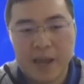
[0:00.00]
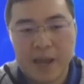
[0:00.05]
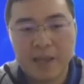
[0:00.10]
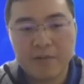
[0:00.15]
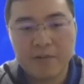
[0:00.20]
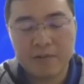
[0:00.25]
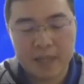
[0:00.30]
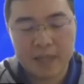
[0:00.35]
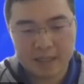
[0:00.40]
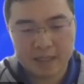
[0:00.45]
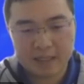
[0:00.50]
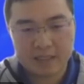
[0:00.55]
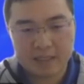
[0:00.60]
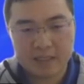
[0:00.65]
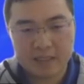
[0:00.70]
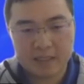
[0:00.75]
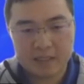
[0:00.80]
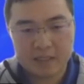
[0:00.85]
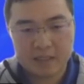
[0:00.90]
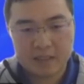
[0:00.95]
panel
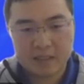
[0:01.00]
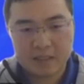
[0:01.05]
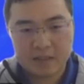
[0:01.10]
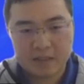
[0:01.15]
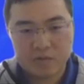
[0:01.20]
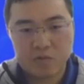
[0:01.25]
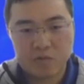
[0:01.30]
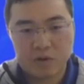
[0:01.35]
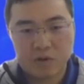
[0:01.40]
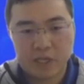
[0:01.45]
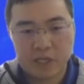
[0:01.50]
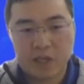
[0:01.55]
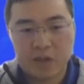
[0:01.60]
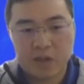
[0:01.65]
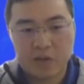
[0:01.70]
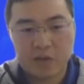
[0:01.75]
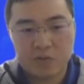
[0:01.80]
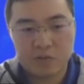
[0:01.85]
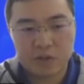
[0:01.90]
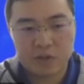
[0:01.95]
length will
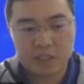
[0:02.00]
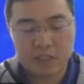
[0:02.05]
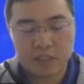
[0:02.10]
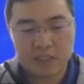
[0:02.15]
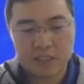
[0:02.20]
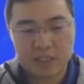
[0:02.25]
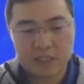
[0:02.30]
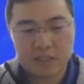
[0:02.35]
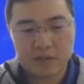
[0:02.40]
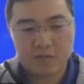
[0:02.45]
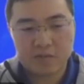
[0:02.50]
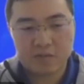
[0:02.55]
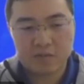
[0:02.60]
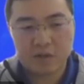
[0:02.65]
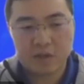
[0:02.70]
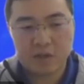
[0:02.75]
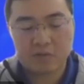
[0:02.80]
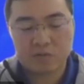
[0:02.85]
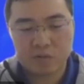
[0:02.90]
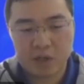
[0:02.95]
increase,
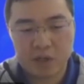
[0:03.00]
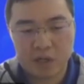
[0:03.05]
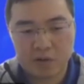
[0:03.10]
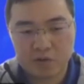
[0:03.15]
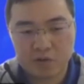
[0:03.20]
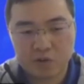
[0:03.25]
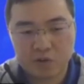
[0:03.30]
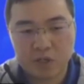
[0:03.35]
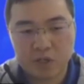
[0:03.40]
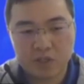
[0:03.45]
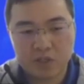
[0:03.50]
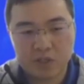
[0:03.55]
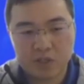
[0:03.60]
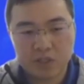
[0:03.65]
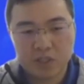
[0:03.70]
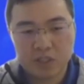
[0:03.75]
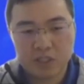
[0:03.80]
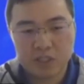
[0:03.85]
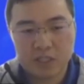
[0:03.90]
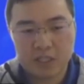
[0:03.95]
will
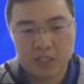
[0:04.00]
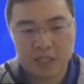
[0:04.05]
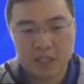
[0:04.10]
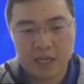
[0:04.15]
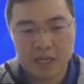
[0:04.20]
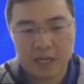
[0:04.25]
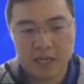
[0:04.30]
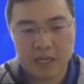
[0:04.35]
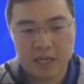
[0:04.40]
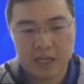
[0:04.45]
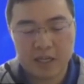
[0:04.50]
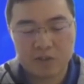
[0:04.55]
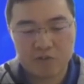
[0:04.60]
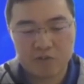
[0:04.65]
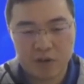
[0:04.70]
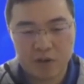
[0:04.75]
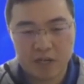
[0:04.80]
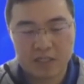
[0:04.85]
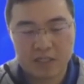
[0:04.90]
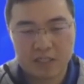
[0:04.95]
change the
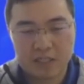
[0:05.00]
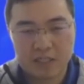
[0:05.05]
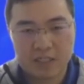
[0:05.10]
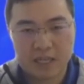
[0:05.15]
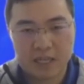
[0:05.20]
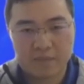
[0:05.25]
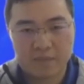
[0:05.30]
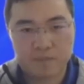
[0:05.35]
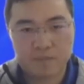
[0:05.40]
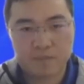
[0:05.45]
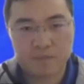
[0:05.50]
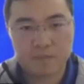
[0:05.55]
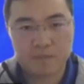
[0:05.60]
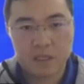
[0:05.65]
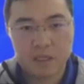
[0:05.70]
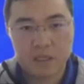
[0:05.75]
tracker design.